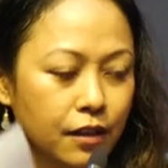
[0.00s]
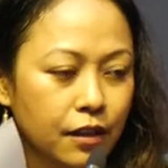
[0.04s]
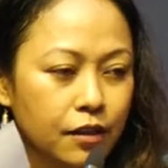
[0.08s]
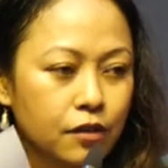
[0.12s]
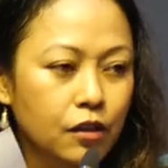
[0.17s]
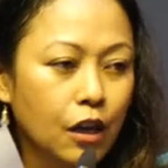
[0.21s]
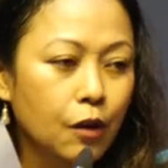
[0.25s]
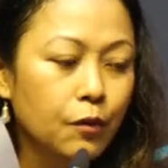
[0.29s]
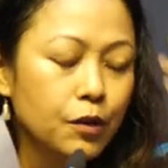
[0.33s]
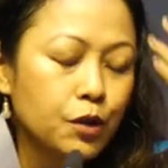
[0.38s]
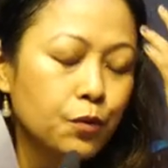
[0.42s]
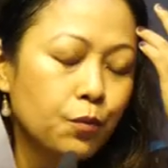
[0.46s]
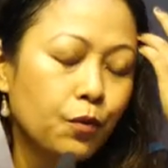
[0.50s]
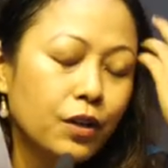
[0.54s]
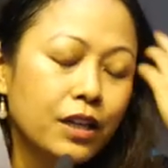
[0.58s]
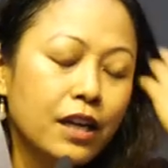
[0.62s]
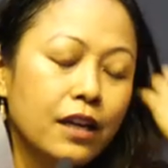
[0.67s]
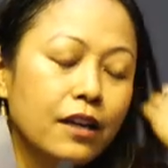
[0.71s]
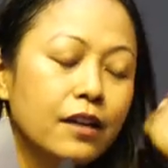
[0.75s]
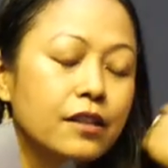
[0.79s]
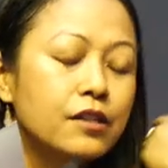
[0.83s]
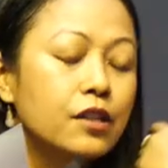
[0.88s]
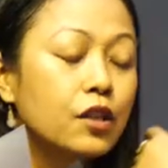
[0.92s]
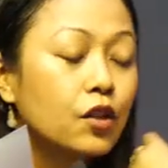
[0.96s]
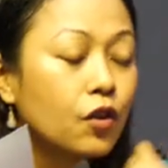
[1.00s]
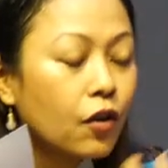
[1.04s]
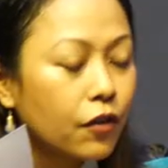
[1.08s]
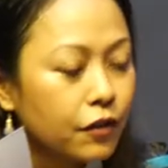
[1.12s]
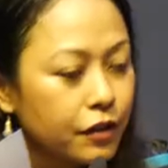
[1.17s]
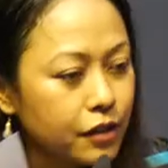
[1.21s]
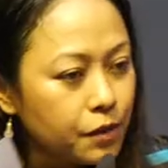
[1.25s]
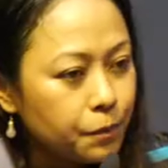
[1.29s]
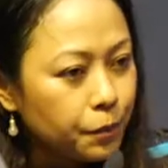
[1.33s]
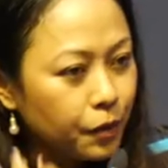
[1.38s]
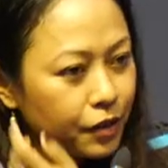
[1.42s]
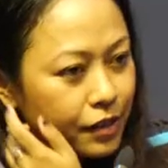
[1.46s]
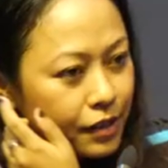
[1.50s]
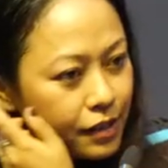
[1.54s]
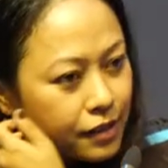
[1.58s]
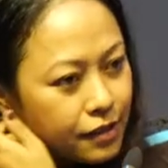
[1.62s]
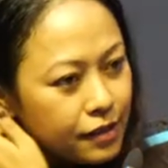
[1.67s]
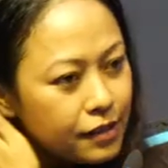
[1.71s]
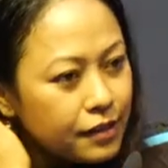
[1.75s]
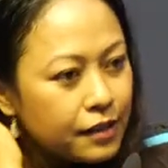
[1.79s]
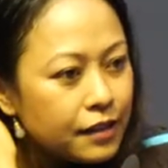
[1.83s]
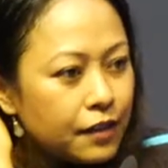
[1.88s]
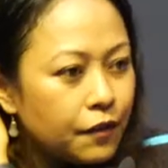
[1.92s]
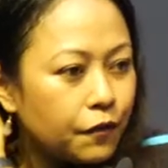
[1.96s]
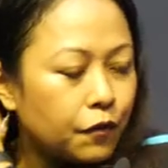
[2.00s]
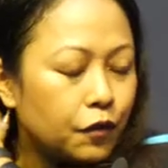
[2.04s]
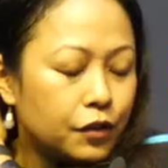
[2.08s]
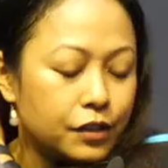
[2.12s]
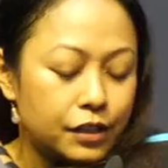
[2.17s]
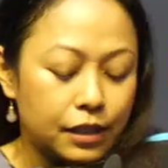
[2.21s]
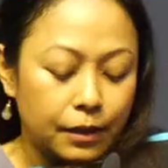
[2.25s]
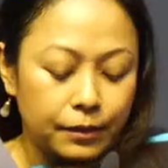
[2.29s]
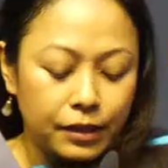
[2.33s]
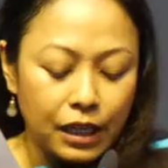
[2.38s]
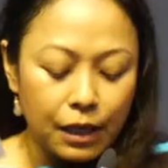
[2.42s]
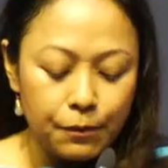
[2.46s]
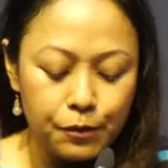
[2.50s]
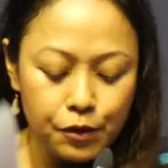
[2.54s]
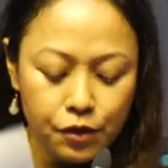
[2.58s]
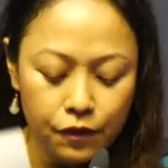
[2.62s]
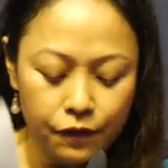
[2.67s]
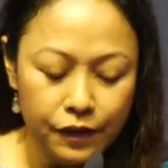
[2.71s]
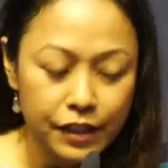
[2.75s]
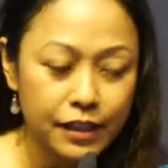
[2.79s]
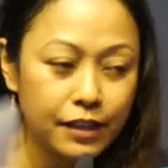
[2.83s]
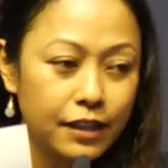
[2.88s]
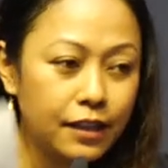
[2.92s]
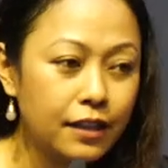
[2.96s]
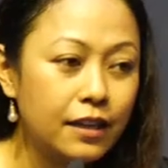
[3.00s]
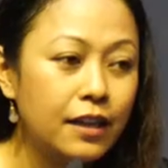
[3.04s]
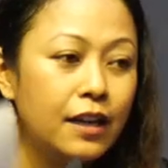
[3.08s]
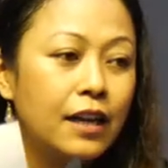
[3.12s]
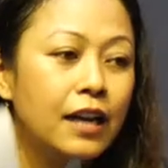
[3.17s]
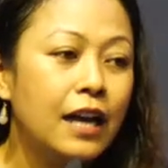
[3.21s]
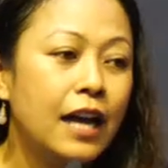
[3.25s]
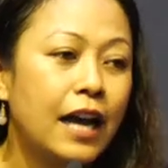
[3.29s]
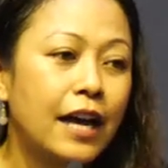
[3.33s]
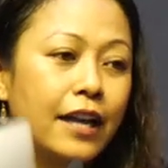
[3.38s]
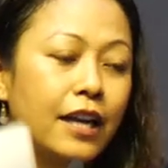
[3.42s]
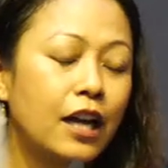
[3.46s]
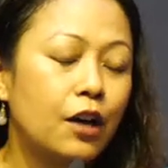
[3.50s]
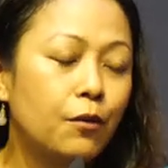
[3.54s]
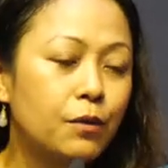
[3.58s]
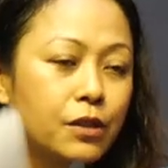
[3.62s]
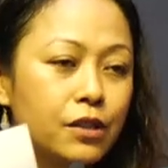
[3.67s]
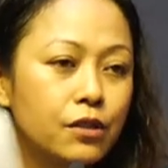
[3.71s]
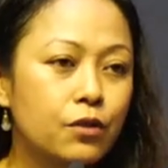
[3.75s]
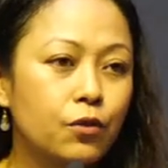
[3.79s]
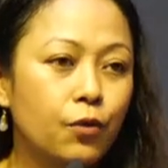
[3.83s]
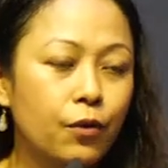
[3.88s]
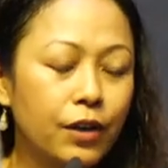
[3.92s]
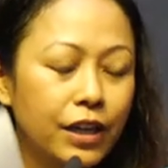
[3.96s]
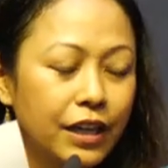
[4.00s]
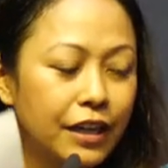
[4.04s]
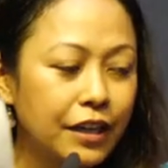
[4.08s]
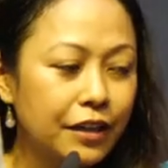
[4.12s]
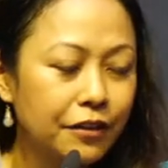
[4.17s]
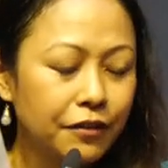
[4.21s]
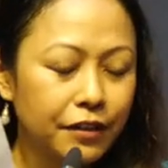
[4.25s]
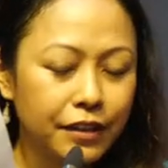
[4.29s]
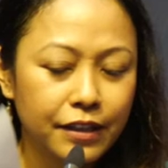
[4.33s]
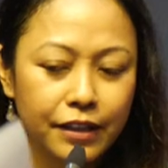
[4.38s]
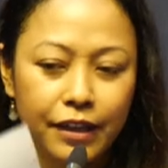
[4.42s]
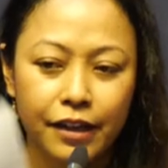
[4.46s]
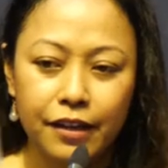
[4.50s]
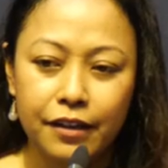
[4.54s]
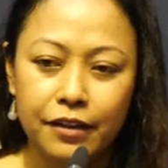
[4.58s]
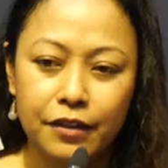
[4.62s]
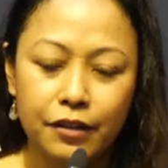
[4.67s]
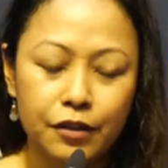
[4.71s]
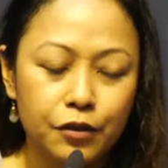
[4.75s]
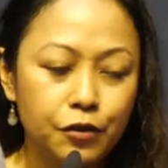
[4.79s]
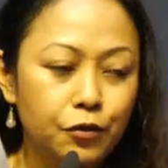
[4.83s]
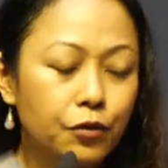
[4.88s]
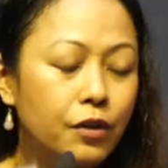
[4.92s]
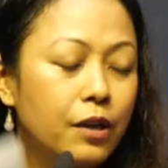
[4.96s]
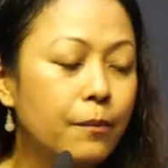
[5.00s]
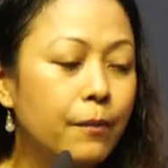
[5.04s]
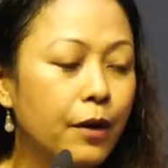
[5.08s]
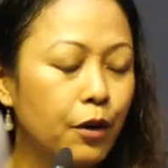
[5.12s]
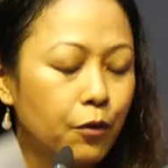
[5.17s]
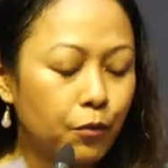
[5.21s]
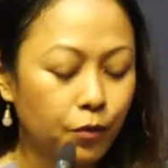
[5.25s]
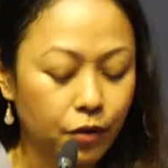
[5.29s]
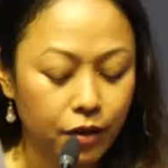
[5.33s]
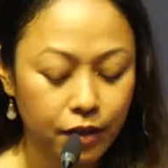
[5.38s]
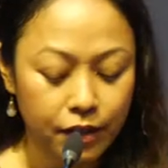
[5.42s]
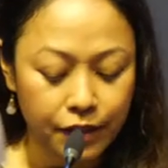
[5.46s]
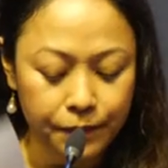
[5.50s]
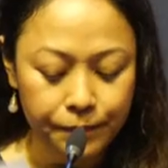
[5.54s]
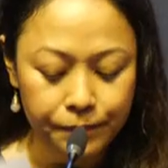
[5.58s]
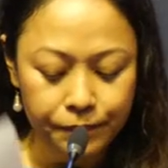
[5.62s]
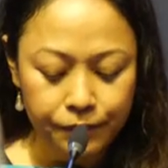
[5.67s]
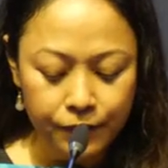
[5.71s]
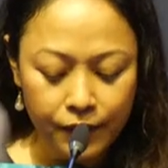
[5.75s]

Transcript: So I was working as a correspondent for the Times of India, and I was going here and there doing my work.